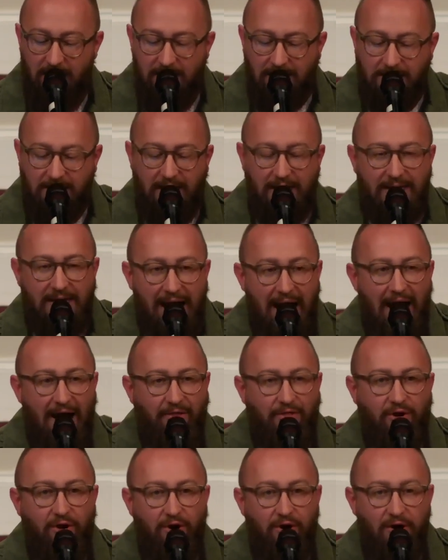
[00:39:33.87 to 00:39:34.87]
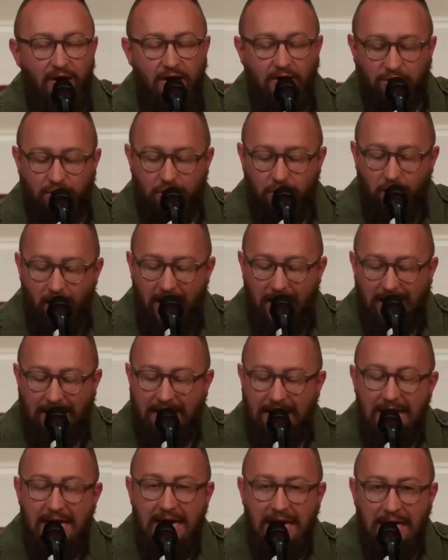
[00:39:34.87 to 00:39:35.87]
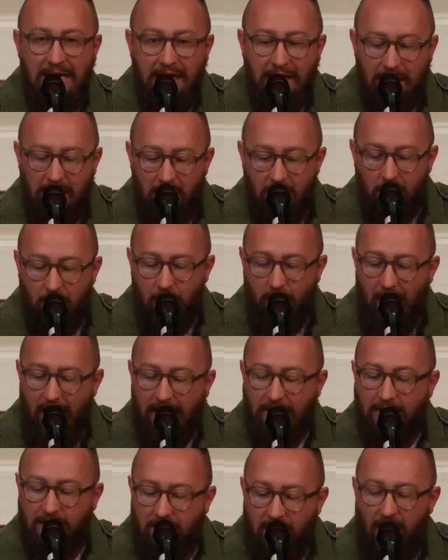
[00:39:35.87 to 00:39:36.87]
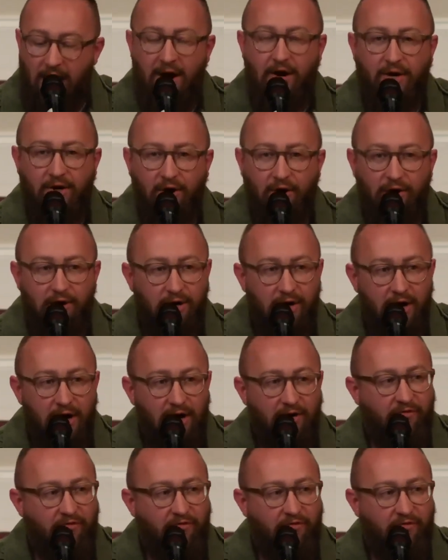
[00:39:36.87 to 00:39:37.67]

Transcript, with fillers: to gather to a king who had conquered